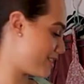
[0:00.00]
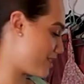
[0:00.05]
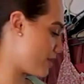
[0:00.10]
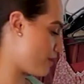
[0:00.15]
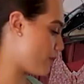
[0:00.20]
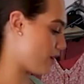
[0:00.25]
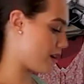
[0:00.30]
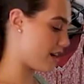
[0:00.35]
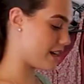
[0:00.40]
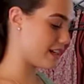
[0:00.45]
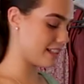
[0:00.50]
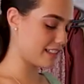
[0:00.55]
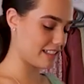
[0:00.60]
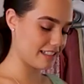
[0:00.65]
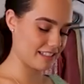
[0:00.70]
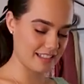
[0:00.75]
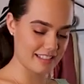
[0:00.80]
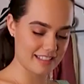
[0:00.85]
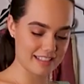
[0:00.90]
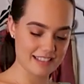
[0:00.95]
So hard,
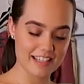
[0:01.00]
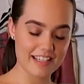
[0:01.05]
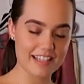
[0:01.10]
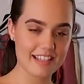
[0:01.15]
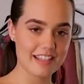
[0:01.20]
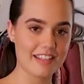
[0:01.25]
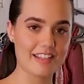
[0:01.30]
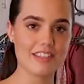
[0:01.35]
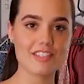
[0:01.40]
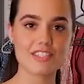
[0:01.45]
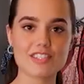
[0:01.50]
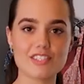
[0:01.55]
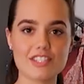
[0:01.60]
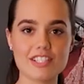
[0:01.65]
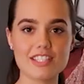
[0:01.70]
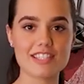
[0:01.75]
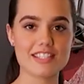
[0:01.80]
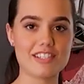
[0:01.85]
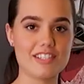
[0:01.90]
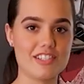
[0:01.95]
because the
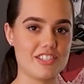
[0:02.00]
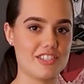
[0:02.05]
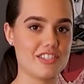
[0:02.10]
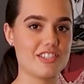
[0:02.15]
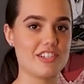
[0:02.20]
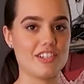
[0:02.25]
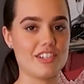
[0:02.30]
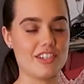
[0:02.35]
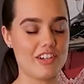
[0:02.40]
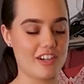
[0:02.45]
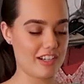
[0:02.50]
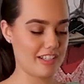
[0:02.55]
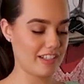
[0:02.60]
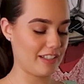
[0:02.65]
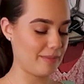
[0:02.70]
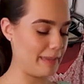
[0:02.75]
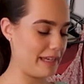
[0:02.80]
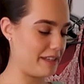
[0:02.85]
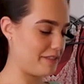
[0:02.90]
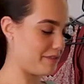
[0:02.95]
streets there just are
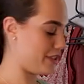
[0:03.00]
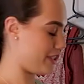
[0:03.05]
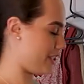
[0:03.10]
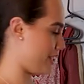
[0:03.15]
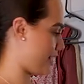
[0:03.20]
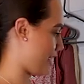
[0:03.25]
not meant for